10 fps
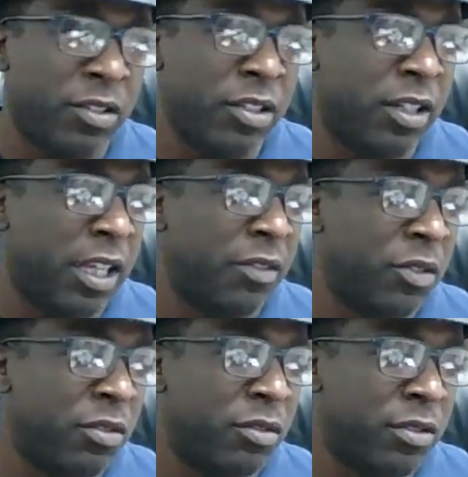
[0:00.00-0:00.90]
on your
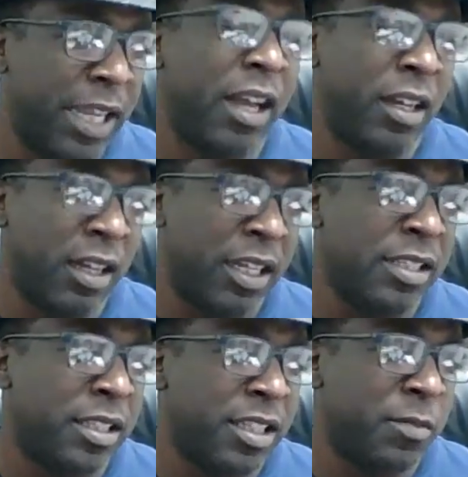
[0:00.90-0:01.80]
level. Yeah, I
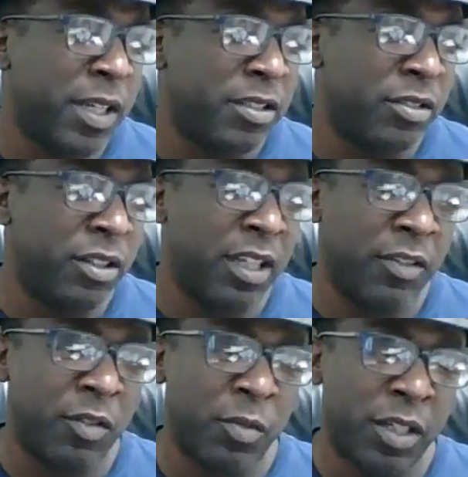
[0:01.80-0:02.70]
guess it is based on your
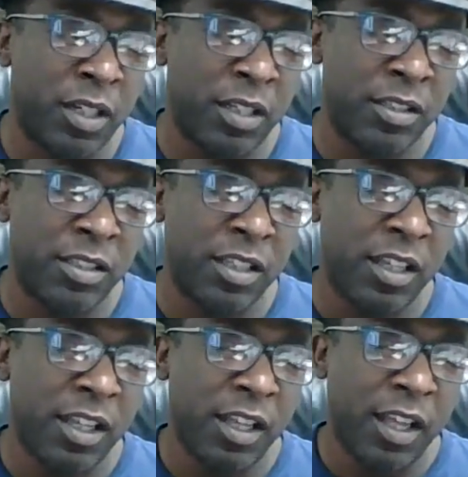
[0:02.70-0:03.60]
level because
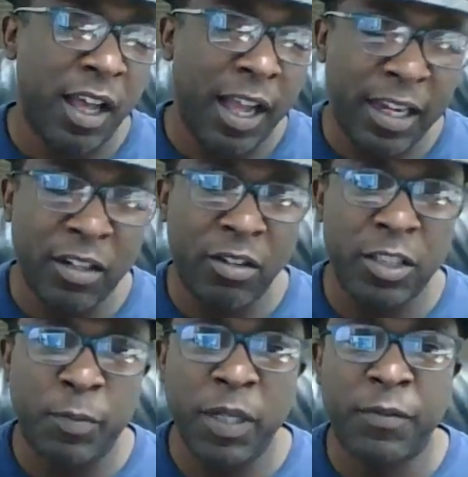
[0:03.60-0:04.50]
I can only
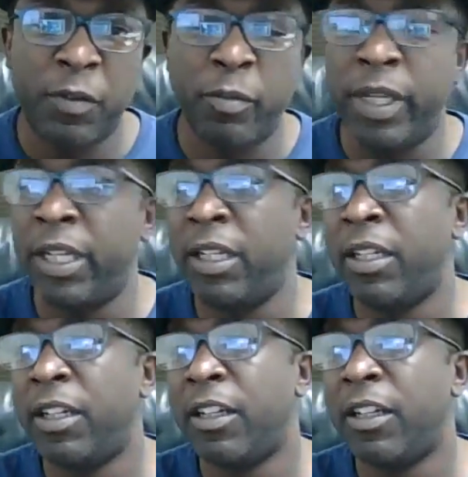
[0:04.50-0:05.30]
speak for me.